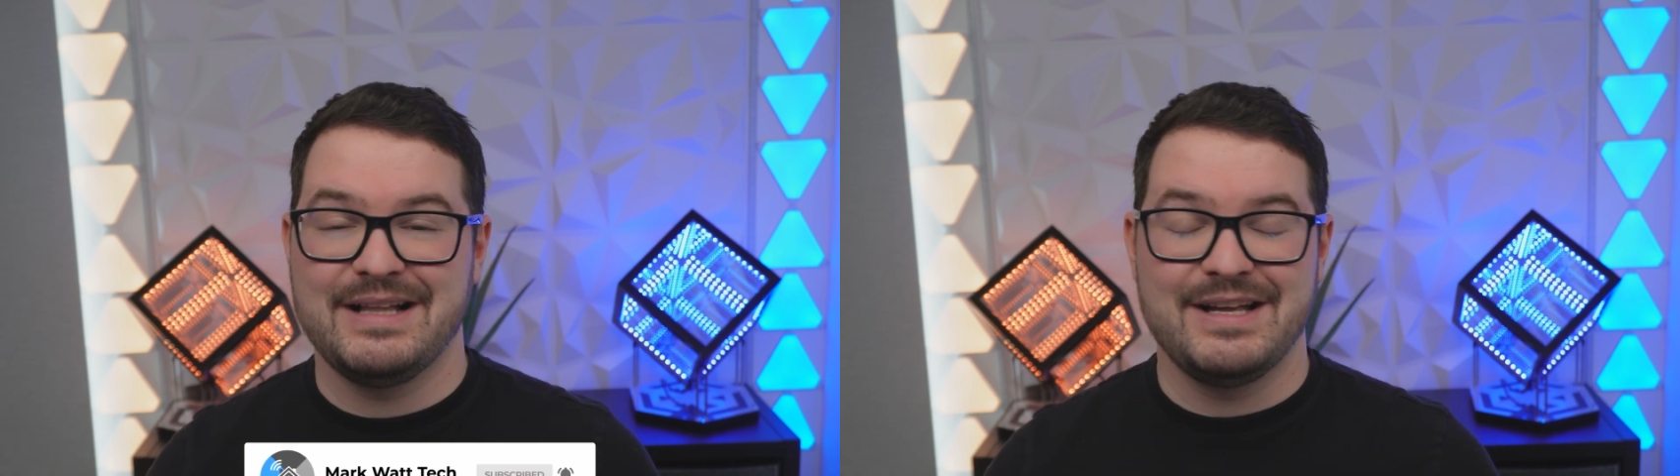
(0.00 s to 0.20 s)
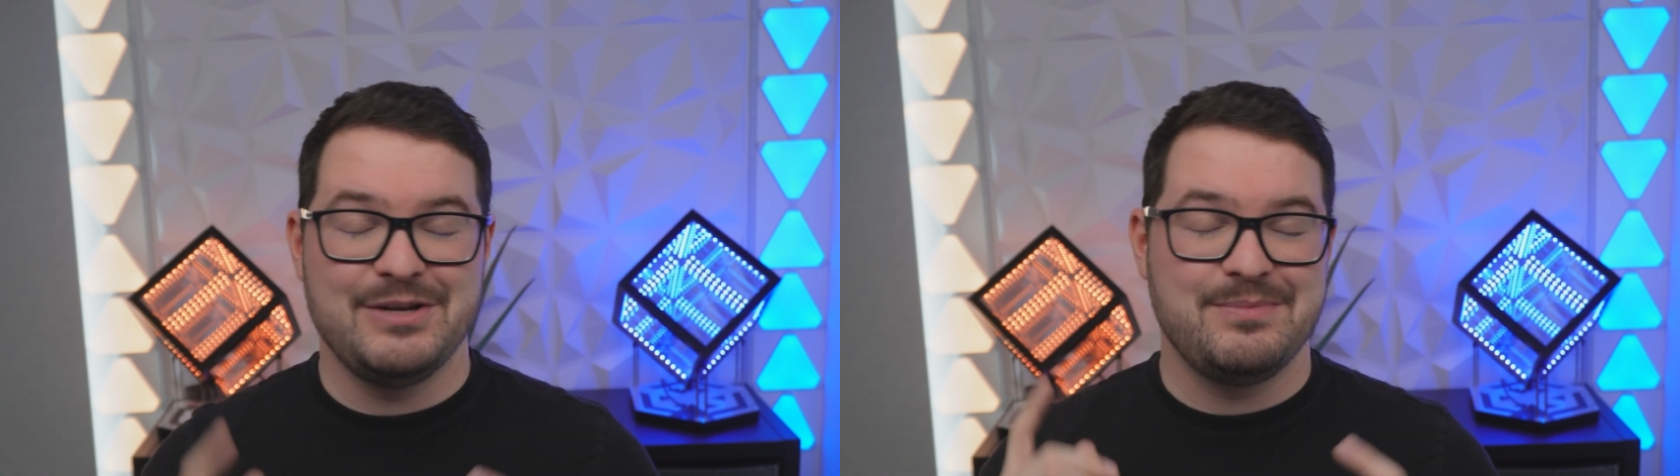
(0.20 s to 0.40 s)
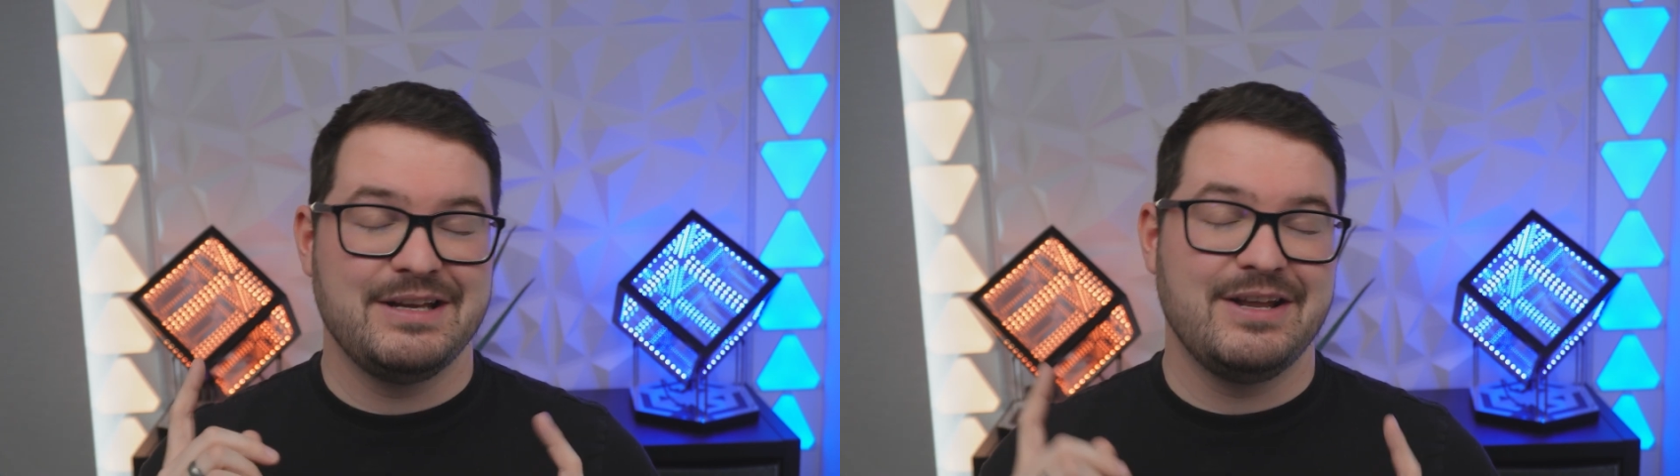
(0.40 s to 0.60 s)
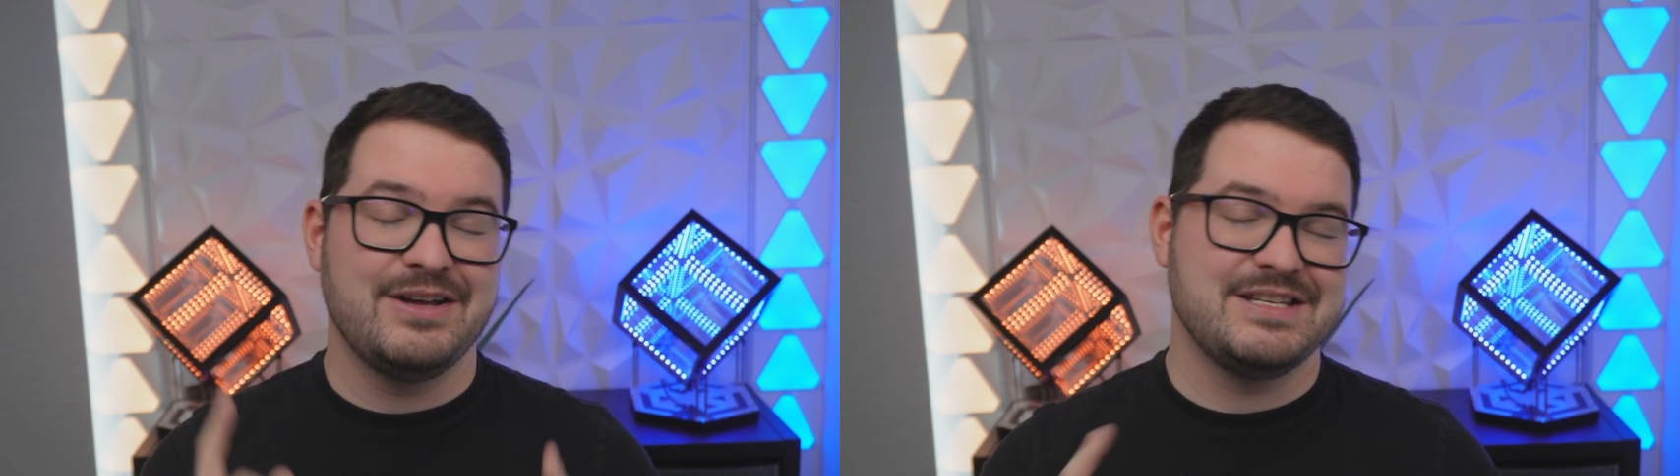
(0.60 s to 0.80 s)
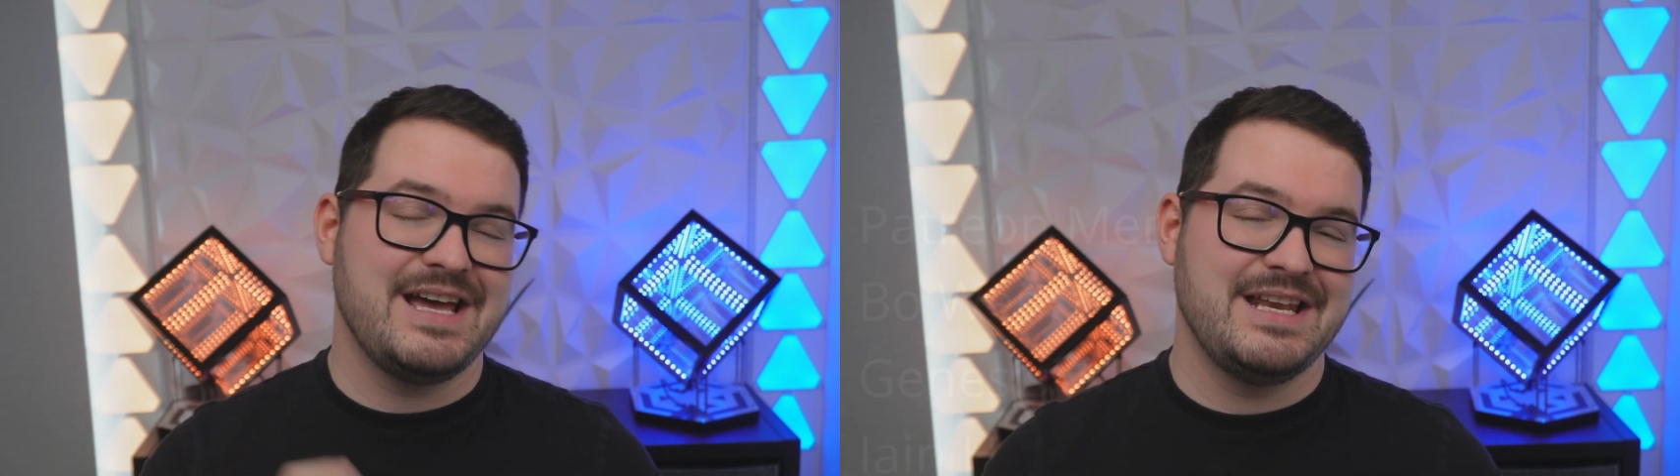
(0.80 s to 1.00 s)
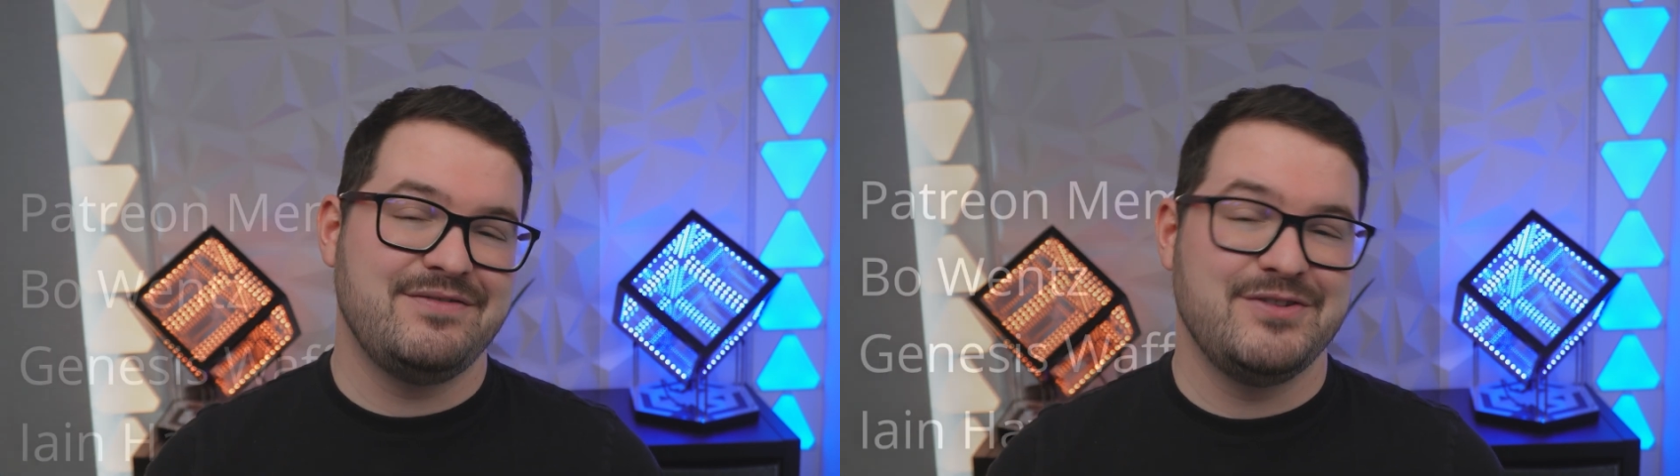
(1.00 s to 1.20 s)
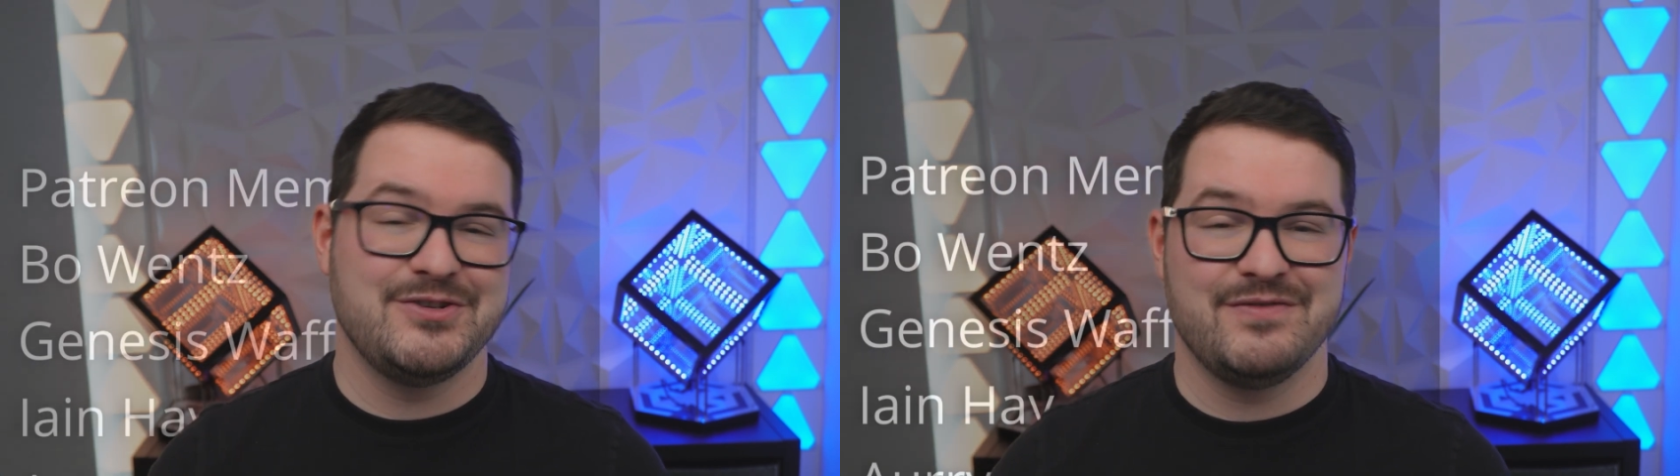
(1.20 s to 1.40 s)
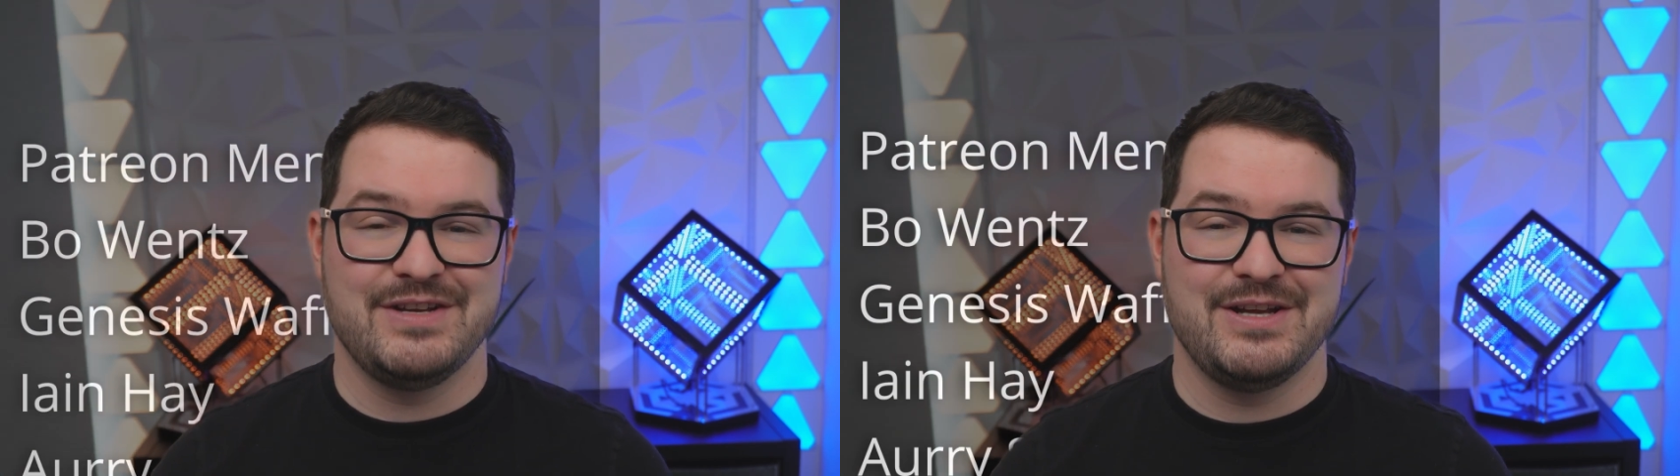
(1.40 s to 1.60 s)
and you'll be alerted to any future
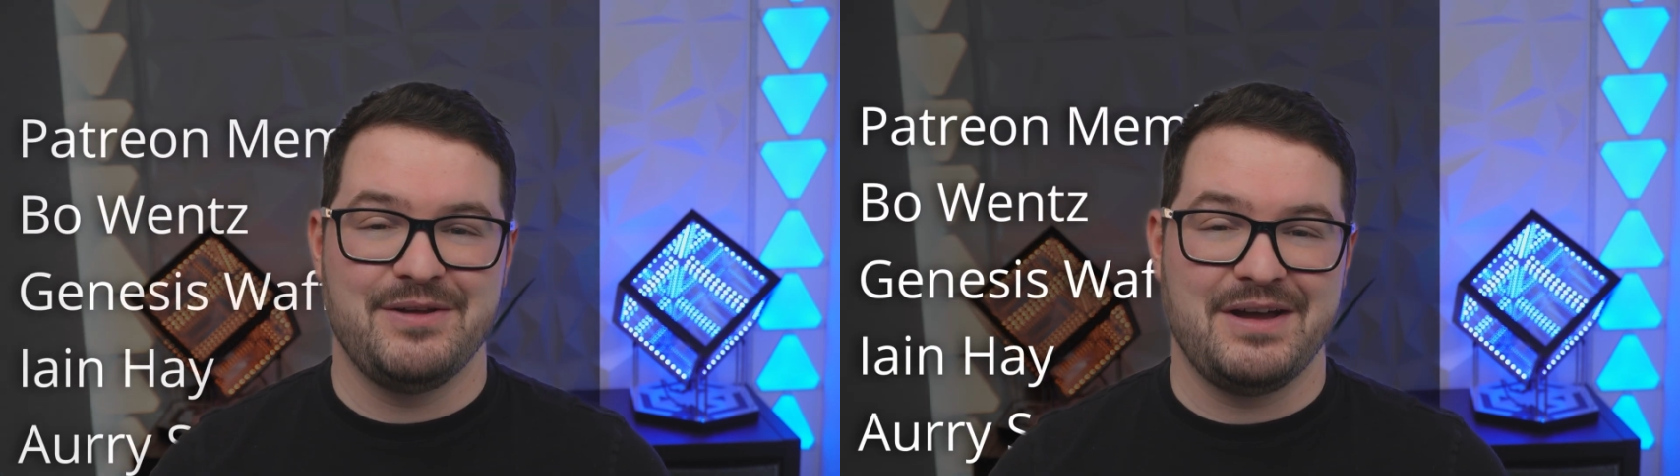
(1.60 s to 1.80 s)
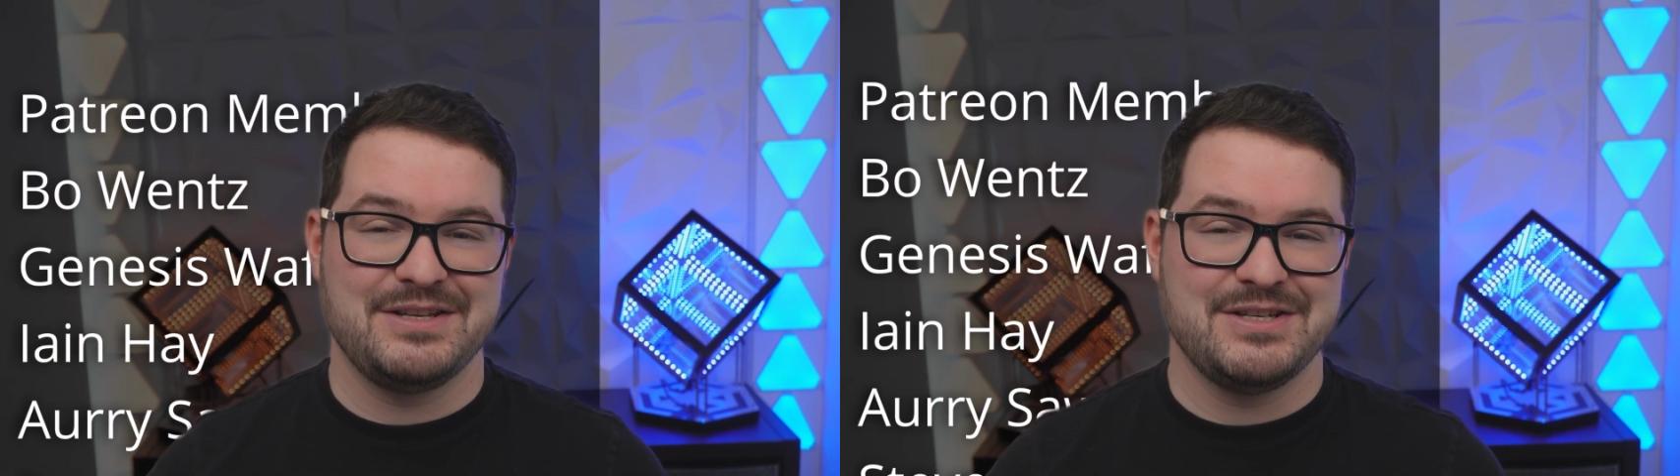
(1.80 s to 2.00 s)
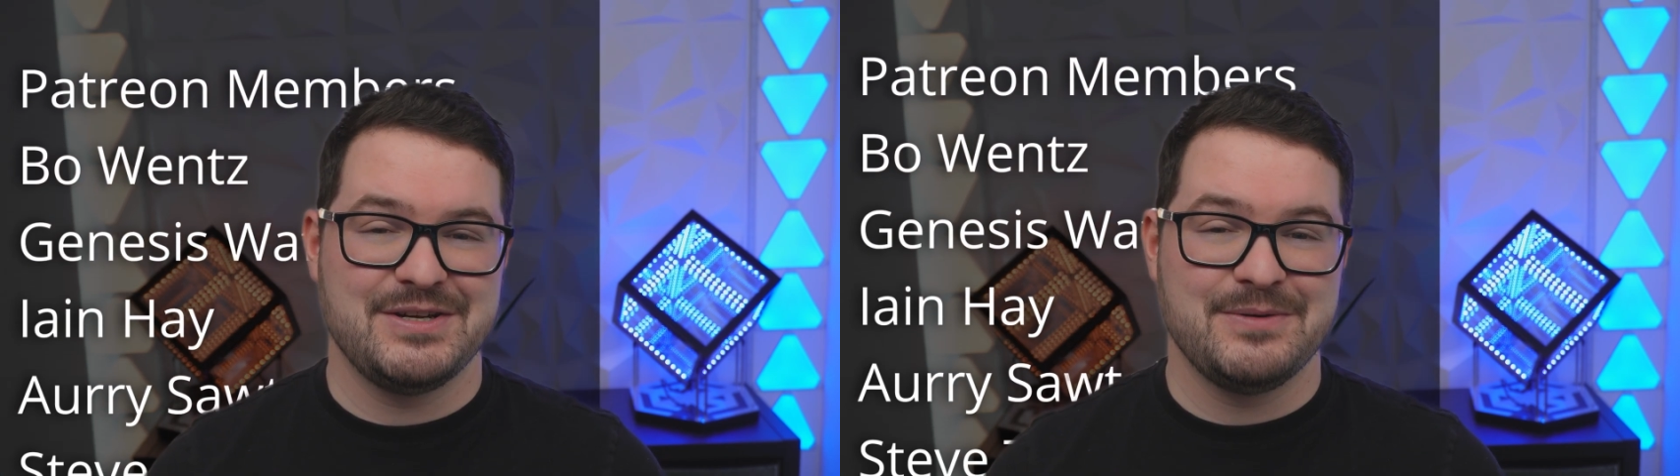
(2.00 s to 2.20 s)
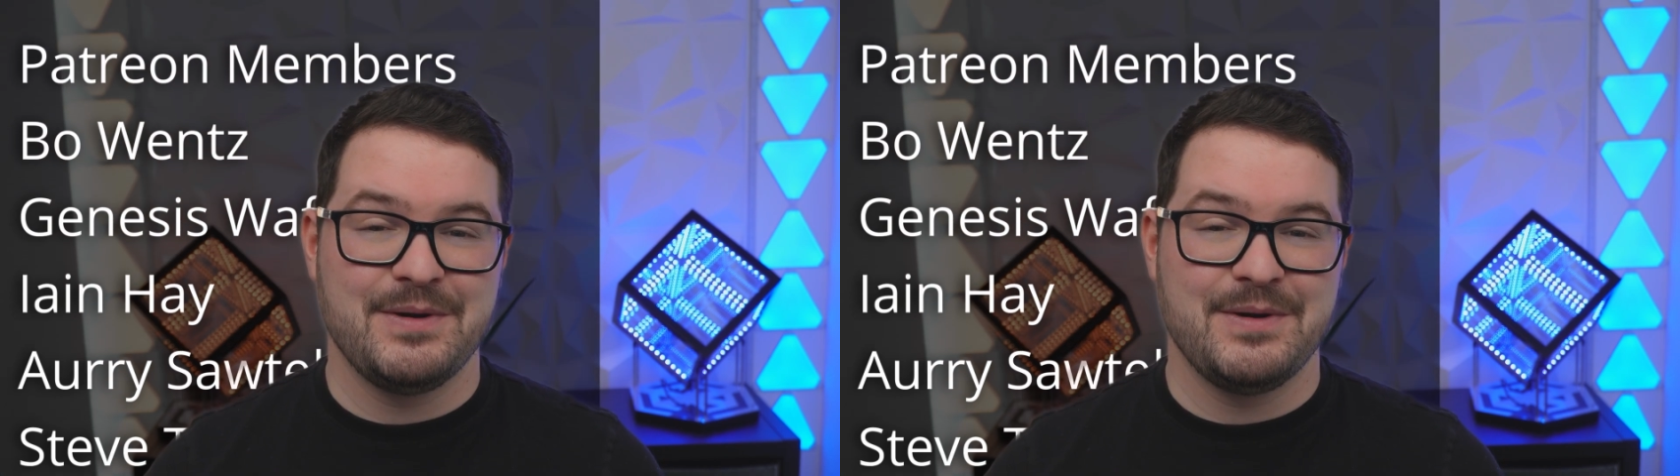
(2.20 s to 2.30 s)
video that I do.